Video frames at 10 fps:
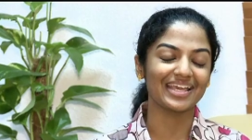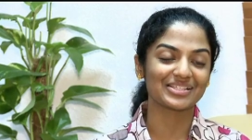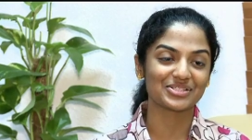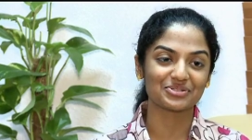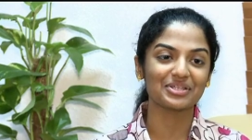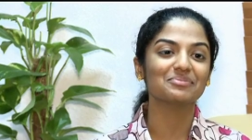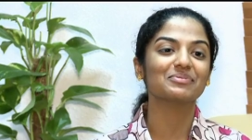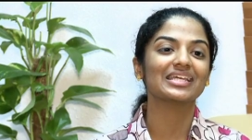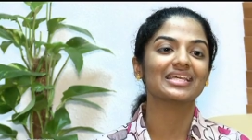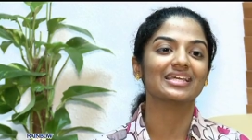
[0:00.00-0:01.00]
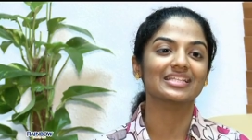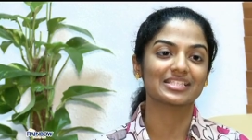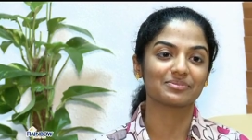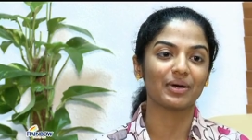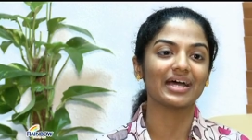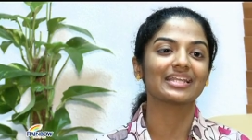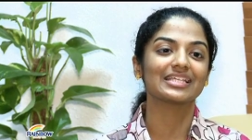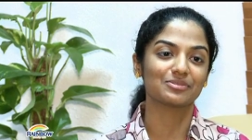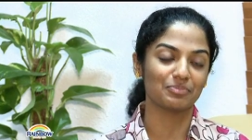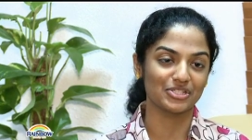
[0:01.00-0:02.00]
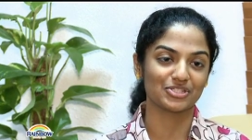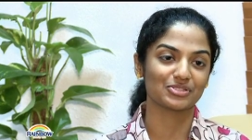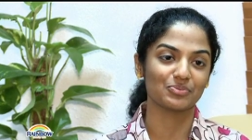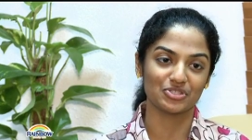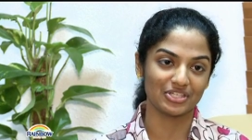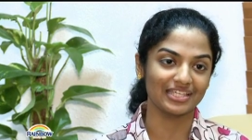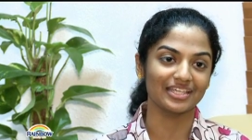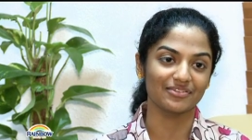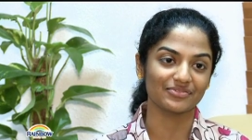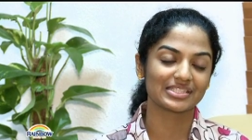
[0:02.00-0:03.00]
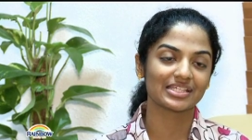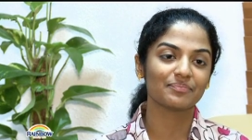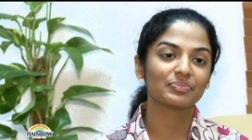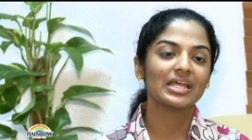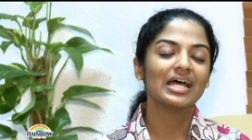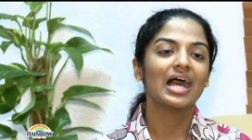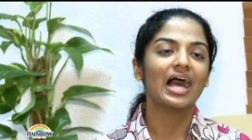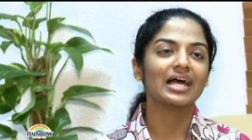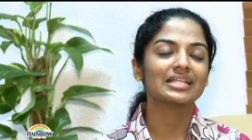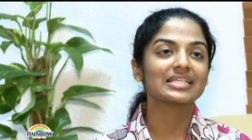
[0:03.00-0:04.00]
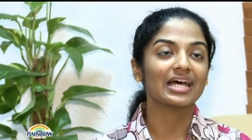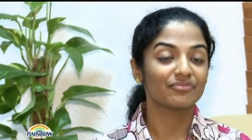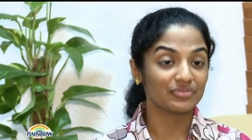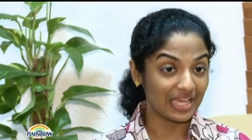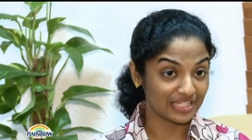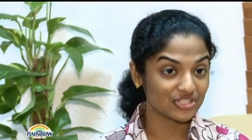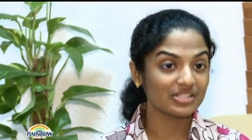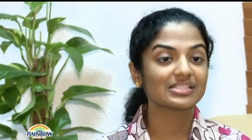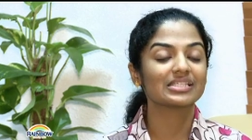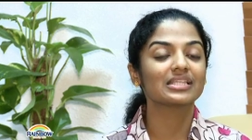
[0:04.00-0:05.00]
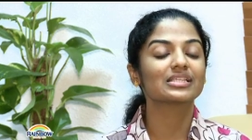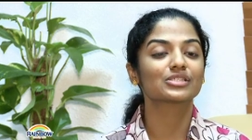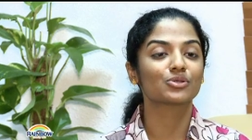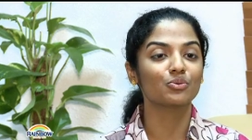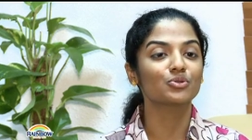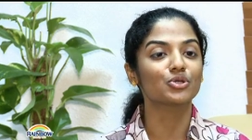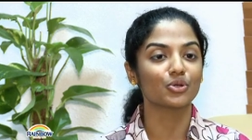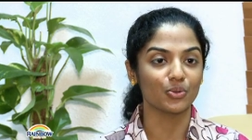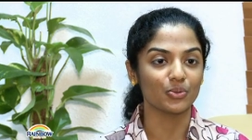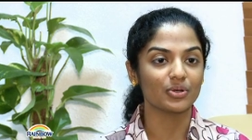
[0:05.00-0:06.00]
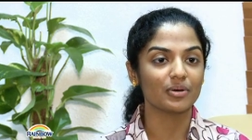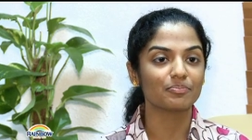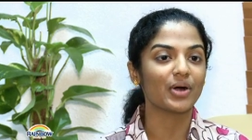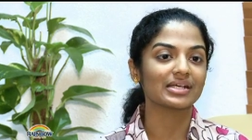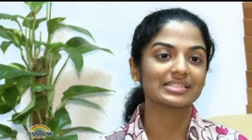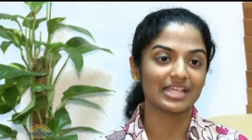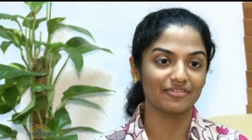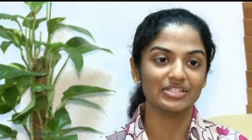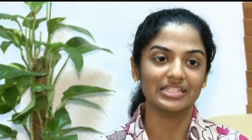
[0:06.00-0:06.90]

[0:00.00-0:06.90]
Extremely inspiring speeches which he gives. And I've actually seen the school grow past seven